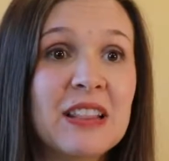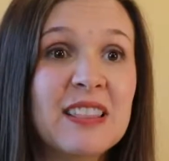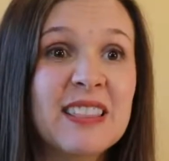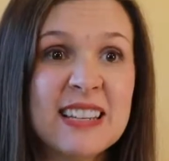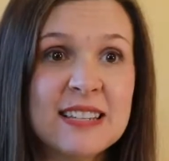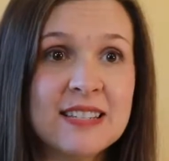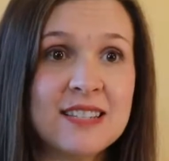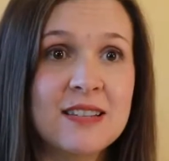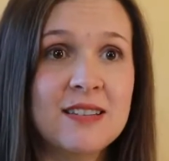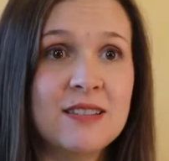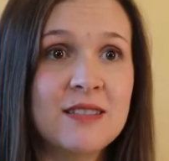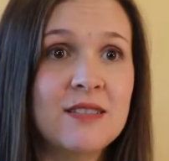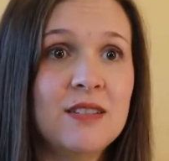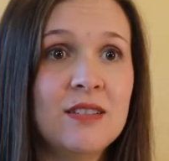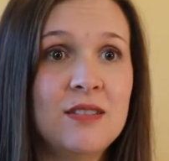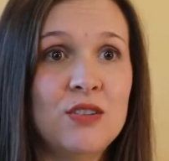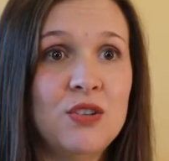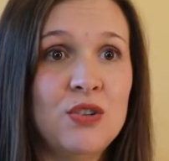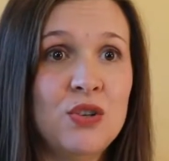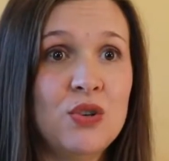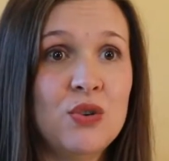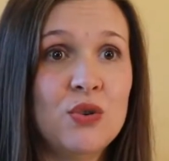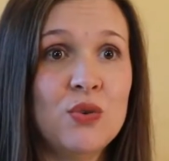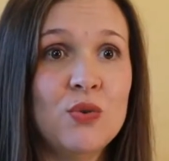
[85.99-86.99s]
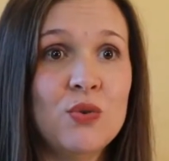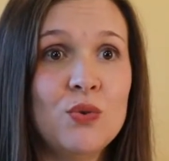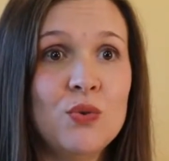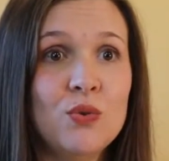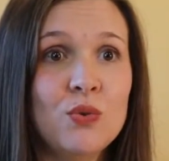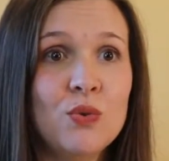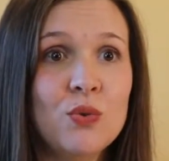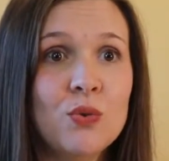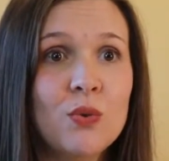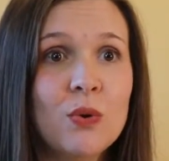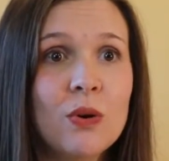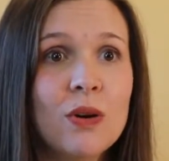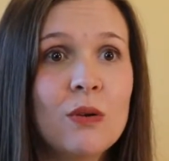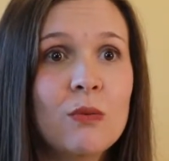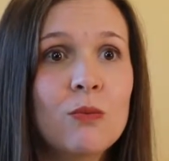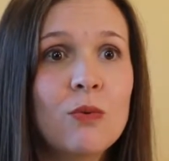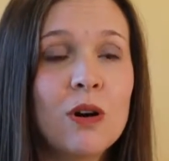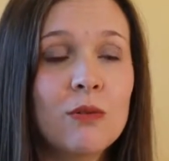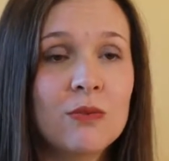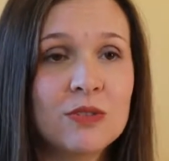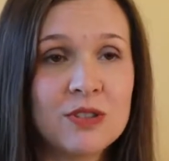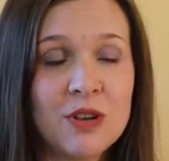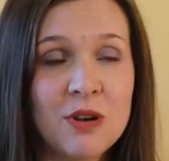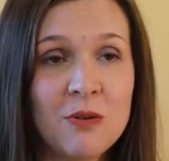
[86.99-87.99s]
listened to
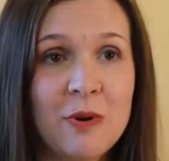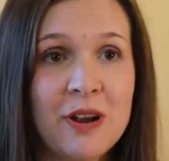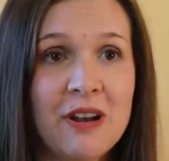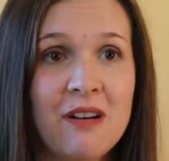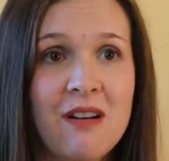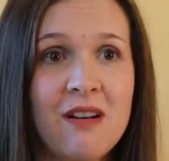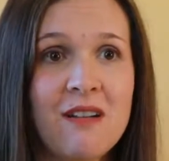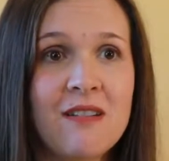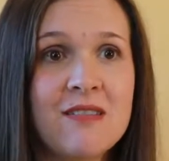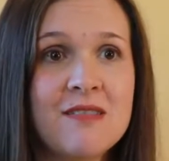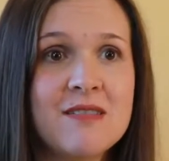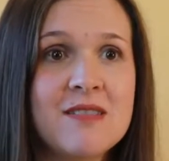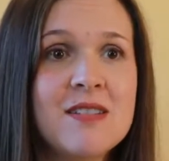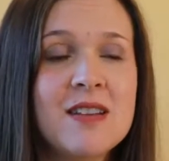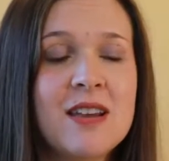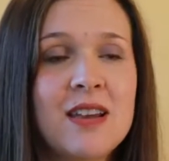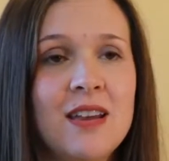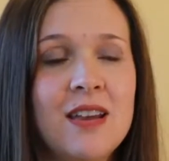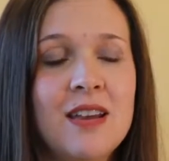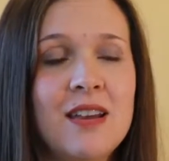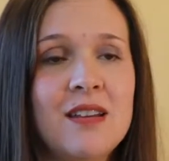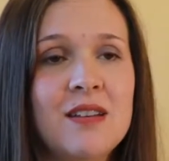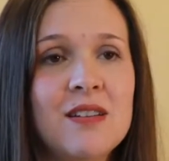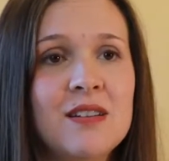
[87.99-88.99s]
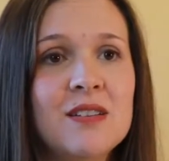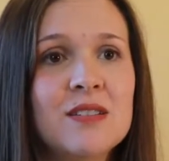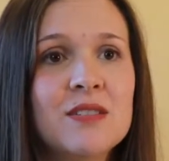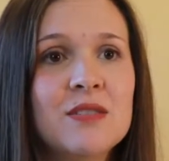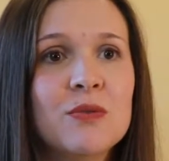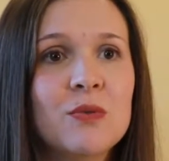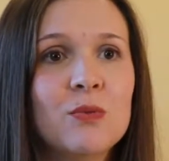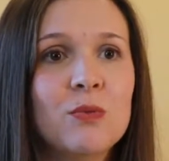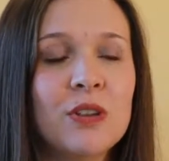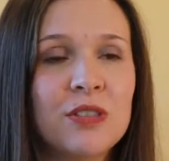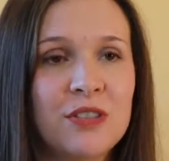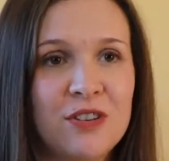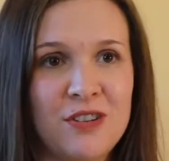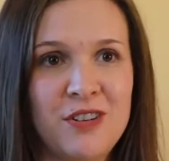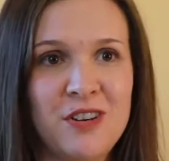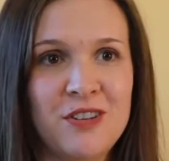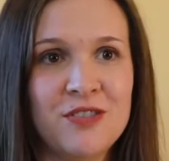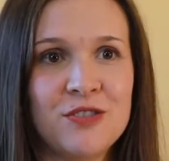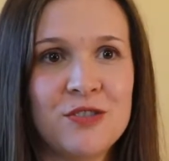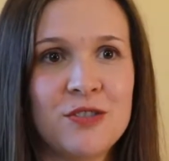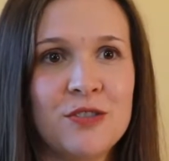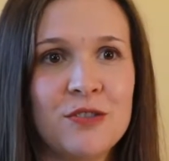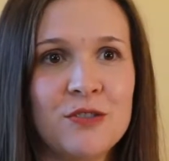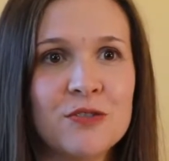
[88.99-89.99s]
what was going on and what their
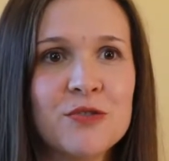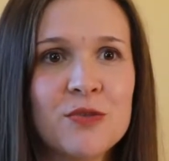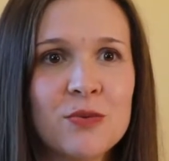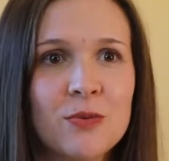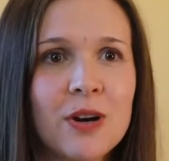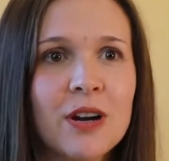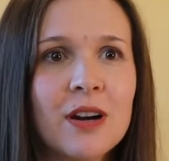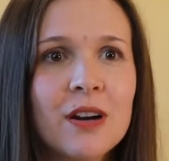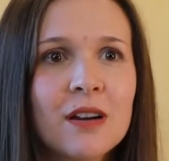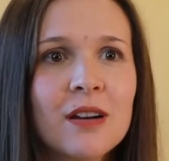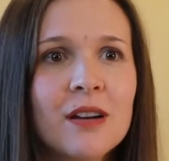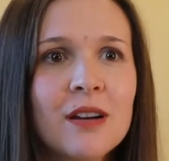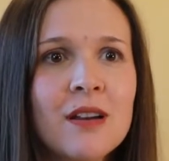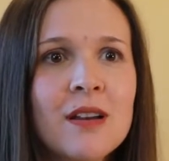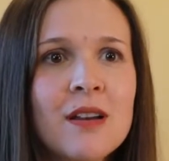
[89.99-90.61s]
concerns were.